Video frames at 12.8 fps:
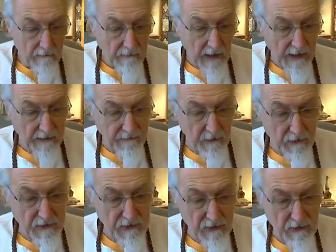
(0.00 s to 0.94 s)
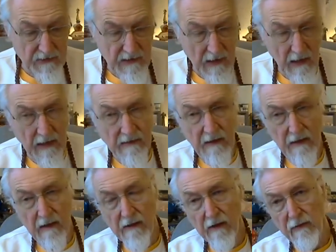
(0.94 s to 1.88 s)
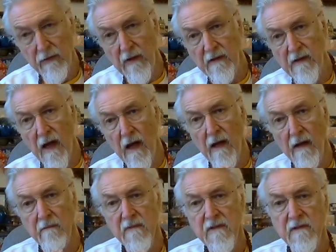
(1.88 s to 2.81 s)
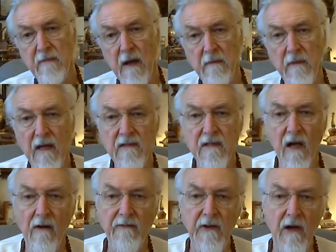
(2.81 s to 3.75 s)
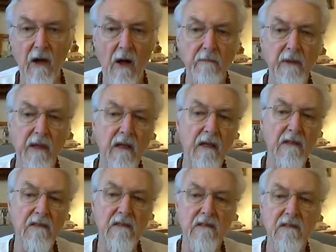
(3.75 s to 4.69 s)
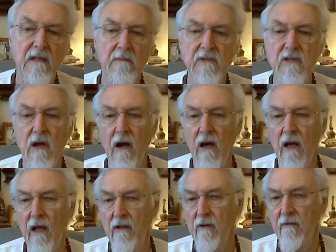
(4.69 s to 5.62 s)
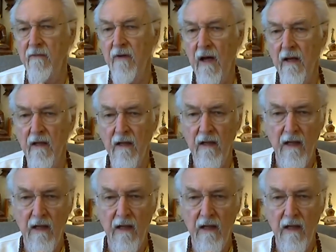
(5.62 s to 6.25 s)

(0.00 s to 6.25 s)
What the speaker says: By the virtues collected in the three times, by myself and all beings in samsara and nirvana,